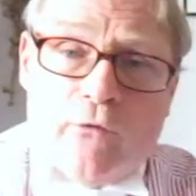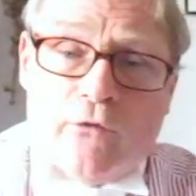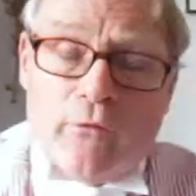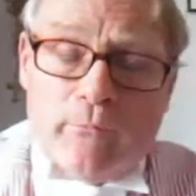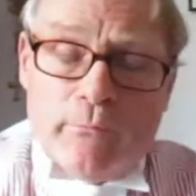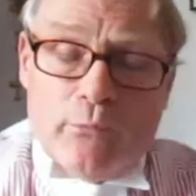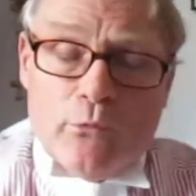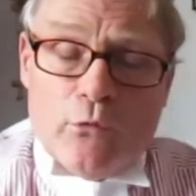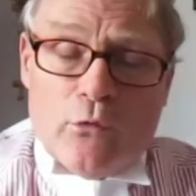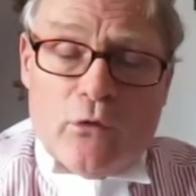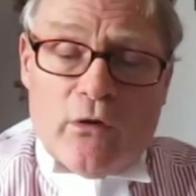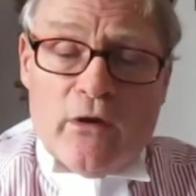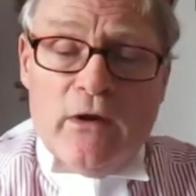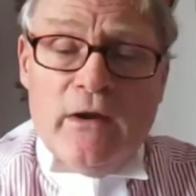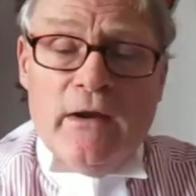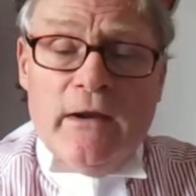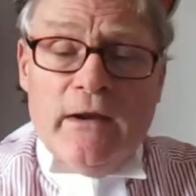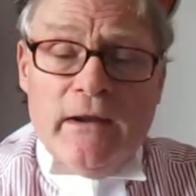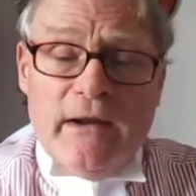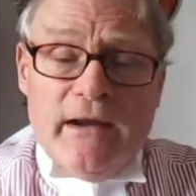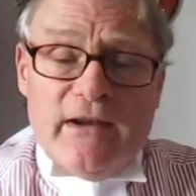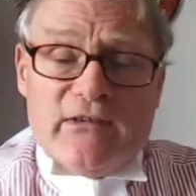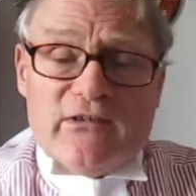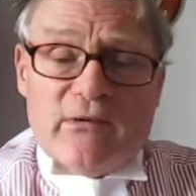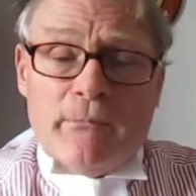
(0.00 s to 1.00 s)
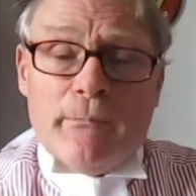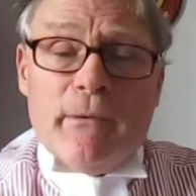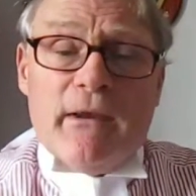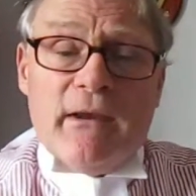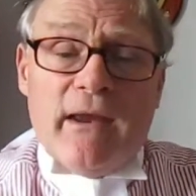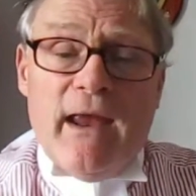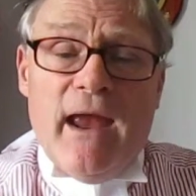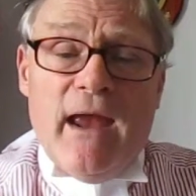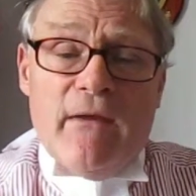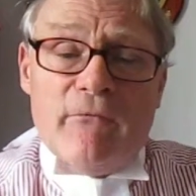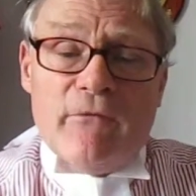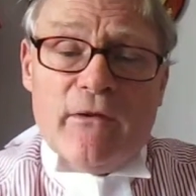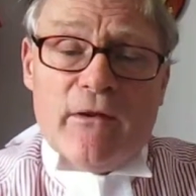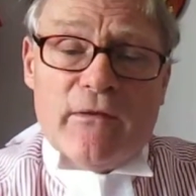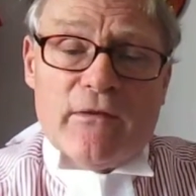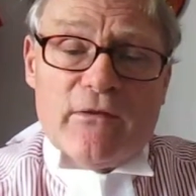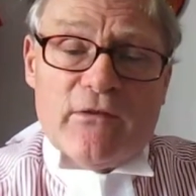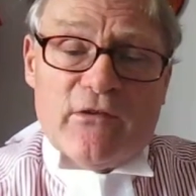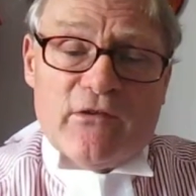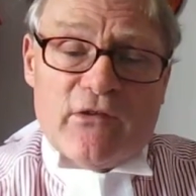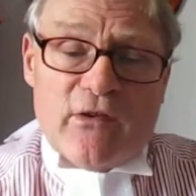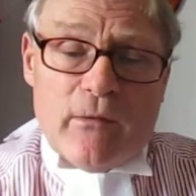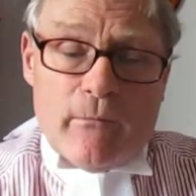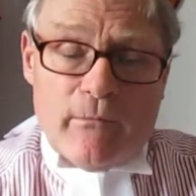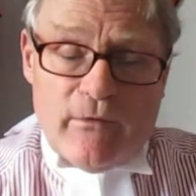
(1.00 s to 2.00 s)
the book. It's a bit heavier than
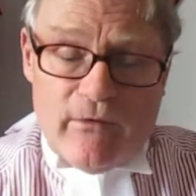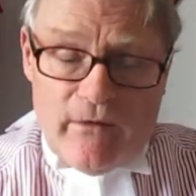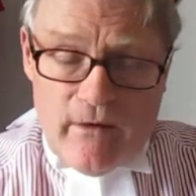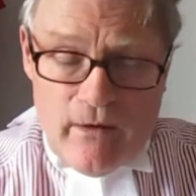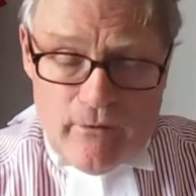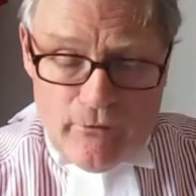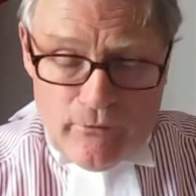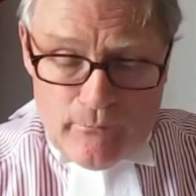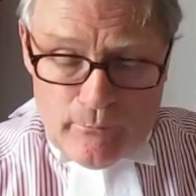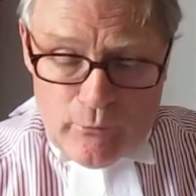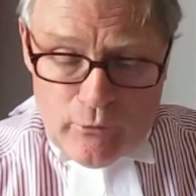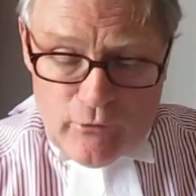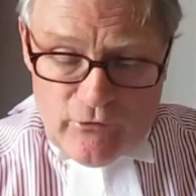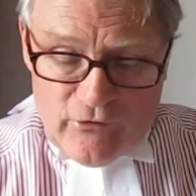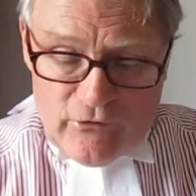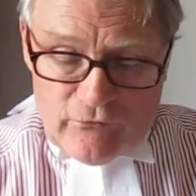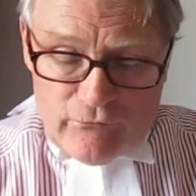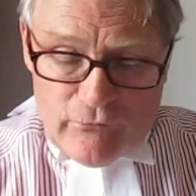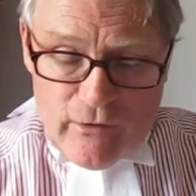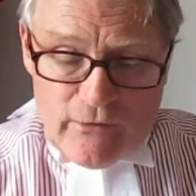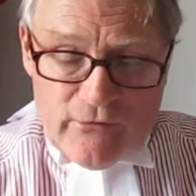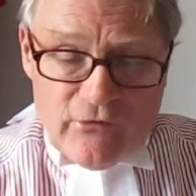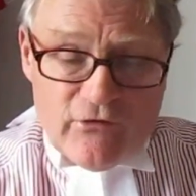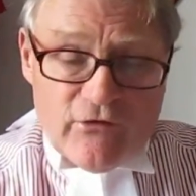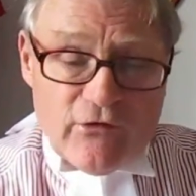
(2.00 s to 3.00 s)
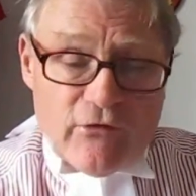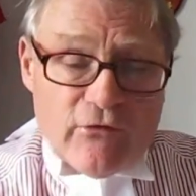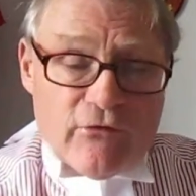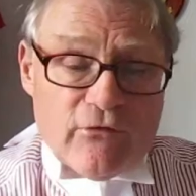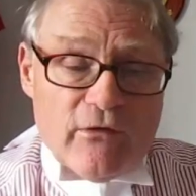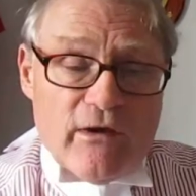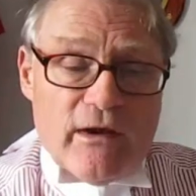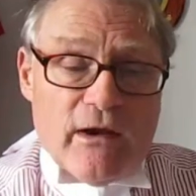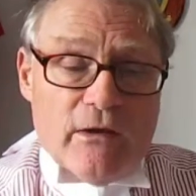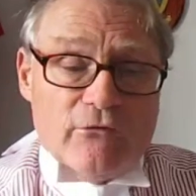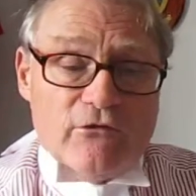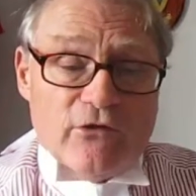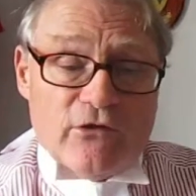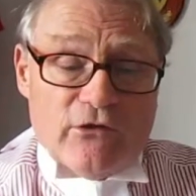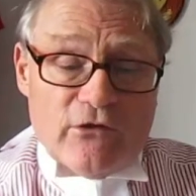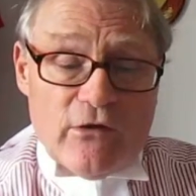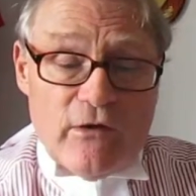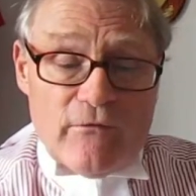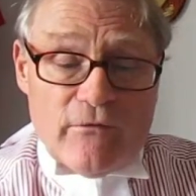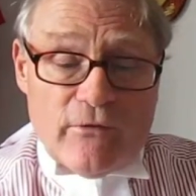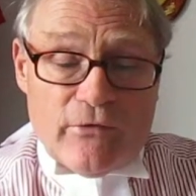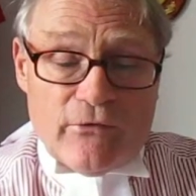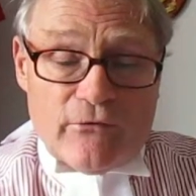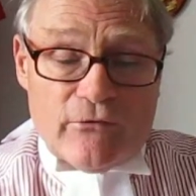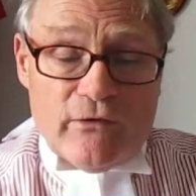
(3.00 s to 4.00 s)
some of the other books. It runs to just
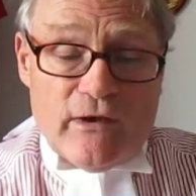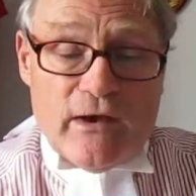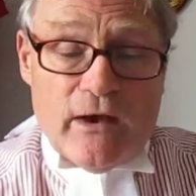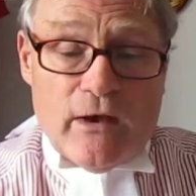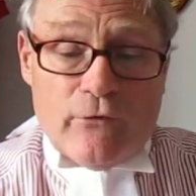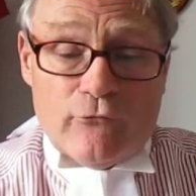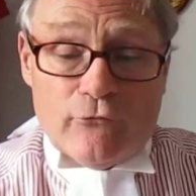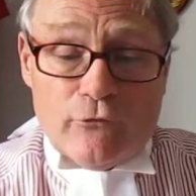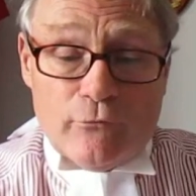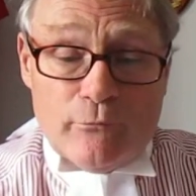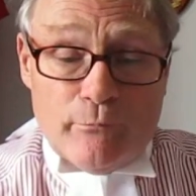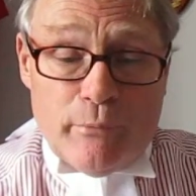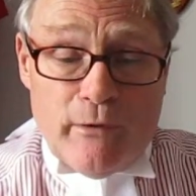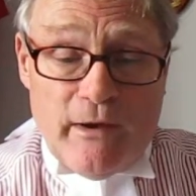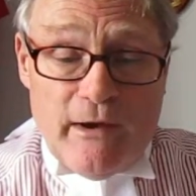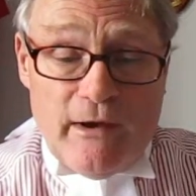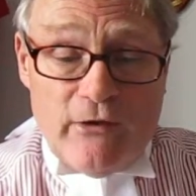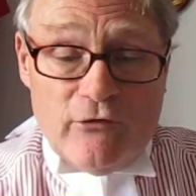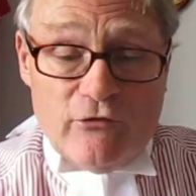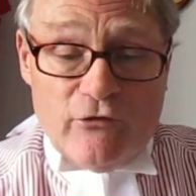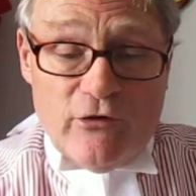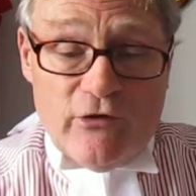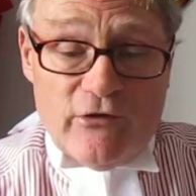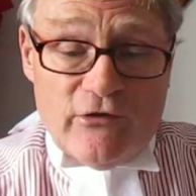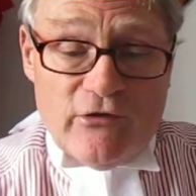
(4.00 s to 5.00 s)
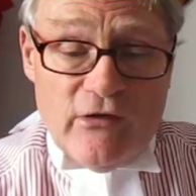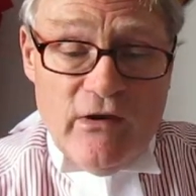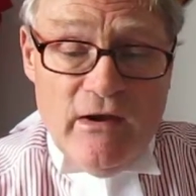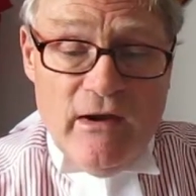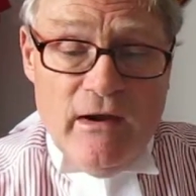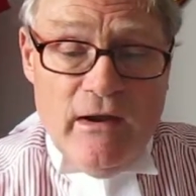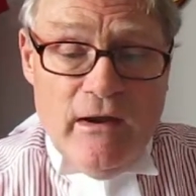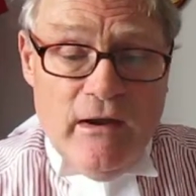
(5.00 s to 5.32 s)
over 300 pages.